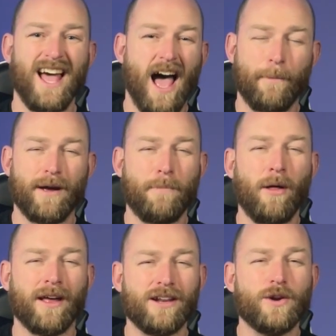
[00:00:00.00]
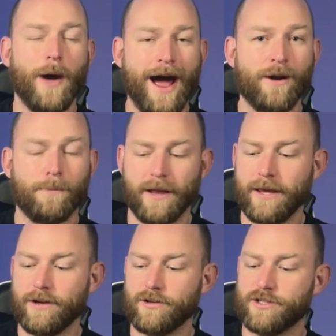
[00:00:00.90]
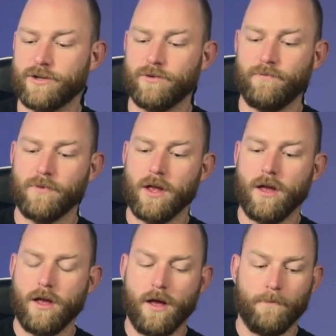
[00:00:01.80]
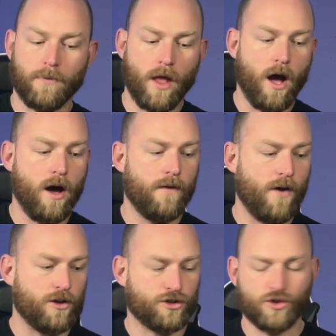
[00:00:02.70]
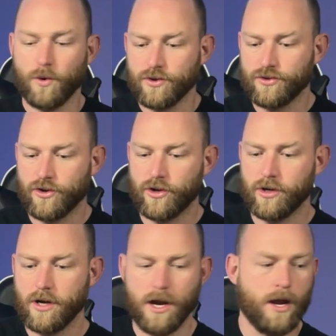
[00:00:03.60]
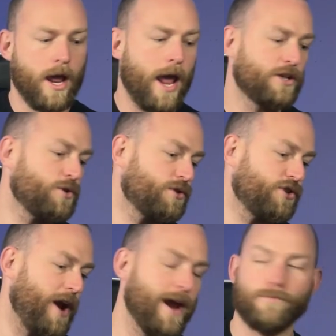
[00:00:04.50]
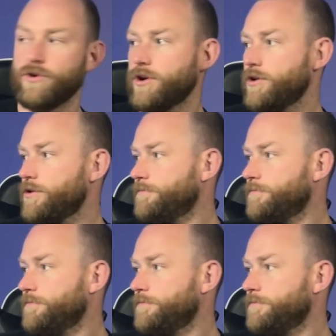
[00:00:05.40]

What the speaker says: I'm probably going to do a how to play here soon of Sorcerer and Sorcerer Endbringer.